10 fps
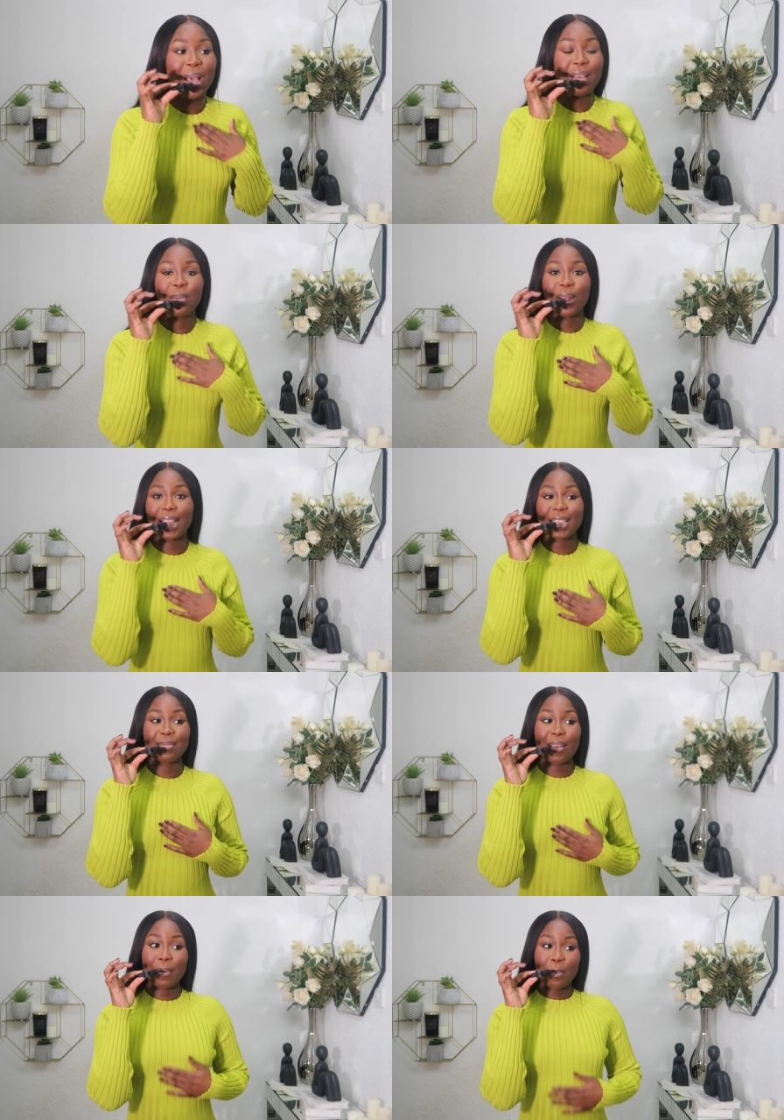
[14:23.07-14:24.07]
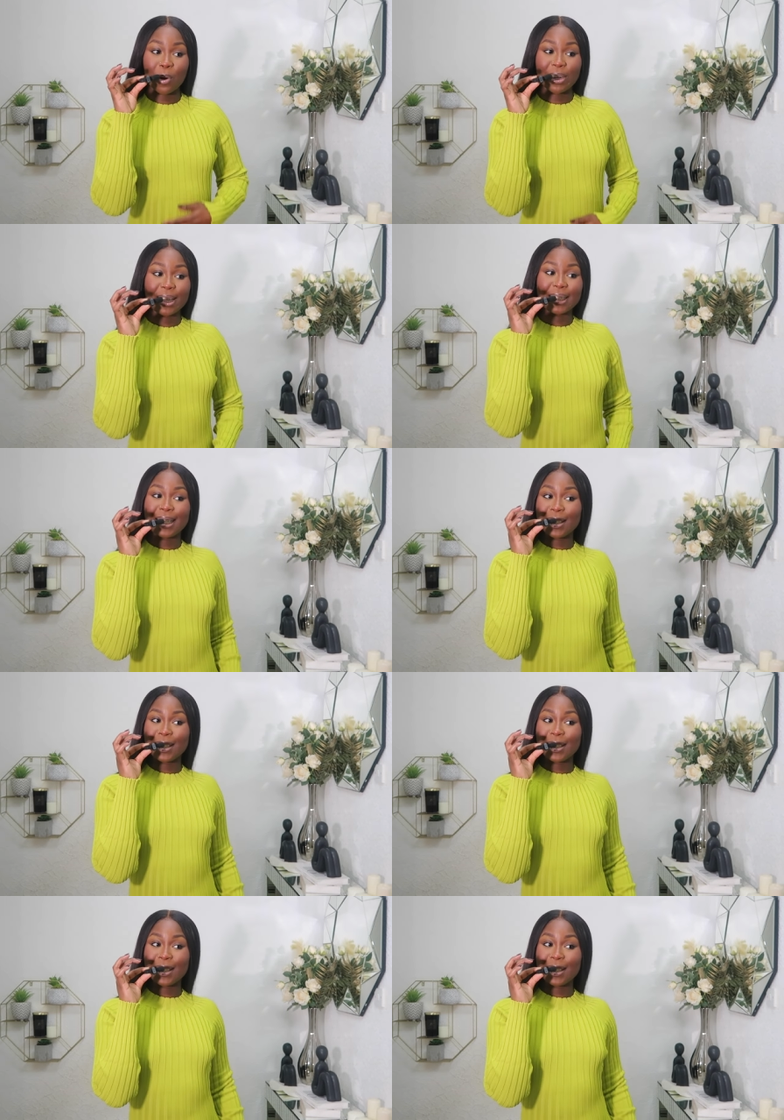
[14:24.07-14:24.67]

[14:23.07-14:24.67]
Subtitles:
but I feel like it's very modest.